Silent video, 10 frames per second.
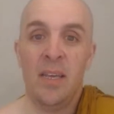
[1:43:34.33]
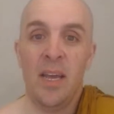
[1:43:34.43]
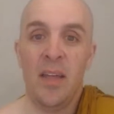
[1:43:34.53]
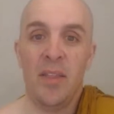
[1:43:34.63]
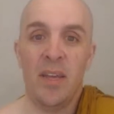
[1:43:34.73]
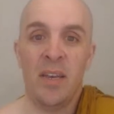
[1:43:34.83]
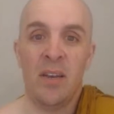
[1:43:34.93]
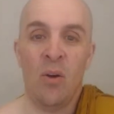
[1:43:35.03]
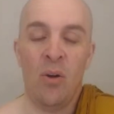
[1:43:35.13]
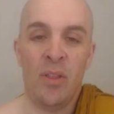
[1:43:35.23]
And
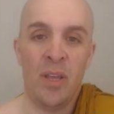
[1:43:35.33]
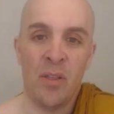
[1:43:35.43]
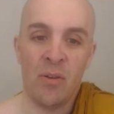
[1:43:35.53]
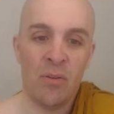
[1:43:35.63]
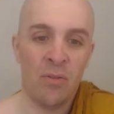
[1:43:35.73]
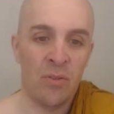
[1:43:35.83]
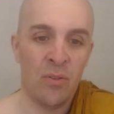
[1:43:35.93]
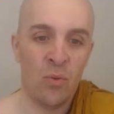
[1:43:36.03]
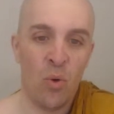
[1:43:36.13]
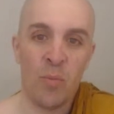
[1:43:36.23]
then all the other
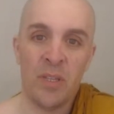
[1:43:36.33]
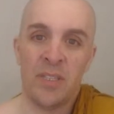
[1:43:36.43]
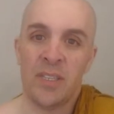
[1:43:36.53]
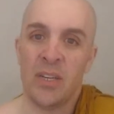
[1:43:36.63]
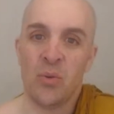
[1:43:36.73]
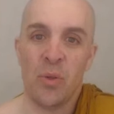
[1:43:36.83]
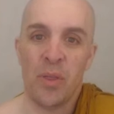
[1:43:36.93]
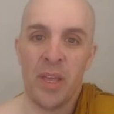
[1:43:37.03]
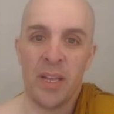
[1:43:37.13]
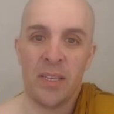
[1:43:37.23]
normally scheduled
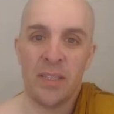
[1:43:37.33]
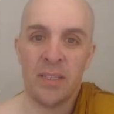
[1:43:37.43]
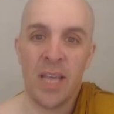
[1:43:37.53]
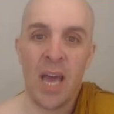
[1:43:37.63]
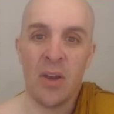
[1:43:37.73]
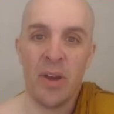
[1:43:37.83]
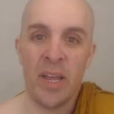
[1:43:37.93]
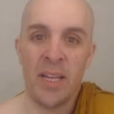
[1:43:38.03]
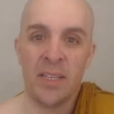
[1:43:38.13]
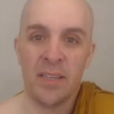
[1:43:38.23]
things,
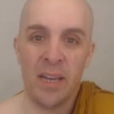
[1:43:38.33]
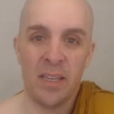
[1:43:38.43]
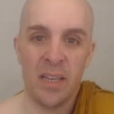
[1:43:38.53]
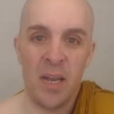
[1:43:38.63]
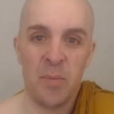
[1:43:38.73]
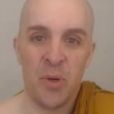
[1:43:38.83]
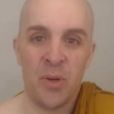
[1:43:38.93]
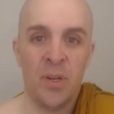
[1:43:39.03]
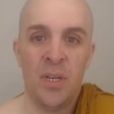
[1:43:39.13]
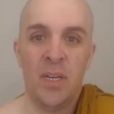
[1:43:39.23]
Saturday Insight Timer,